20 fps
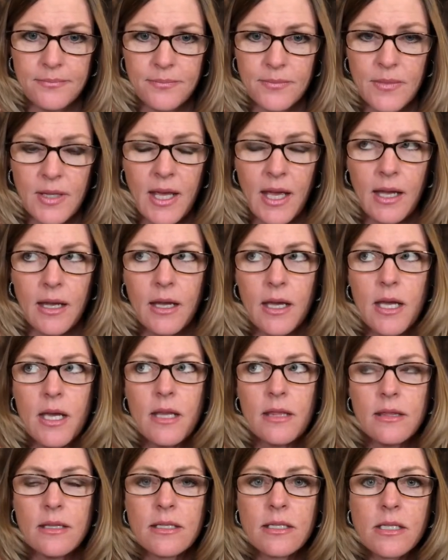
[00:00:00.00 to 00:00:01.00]
Okay,
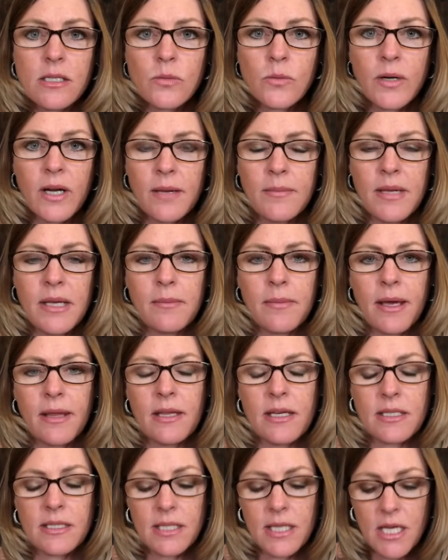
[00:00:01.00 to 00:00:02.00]
this is what I mean by
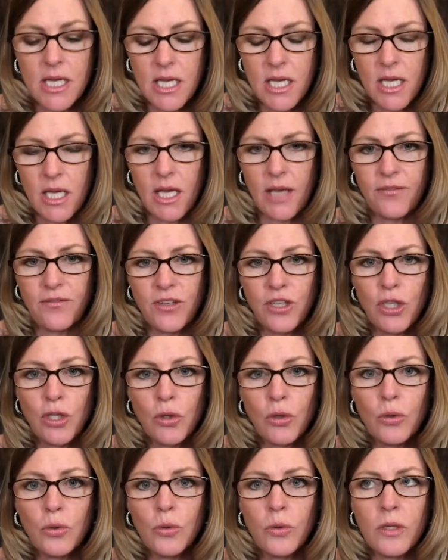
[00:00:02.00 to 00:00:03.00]
this. If
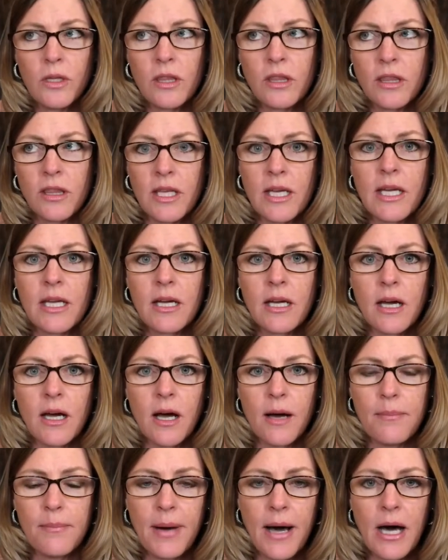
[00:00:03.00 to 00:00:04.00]
you think
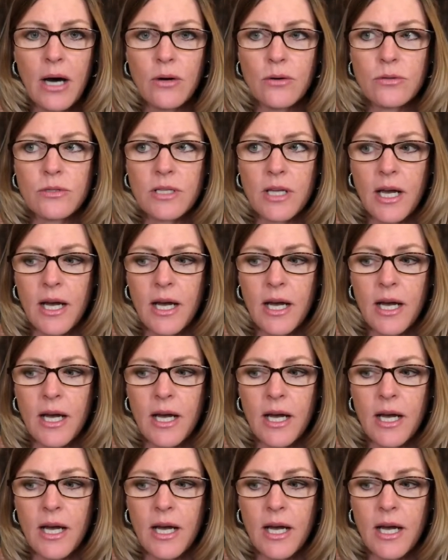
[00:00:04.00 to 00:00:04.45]
about,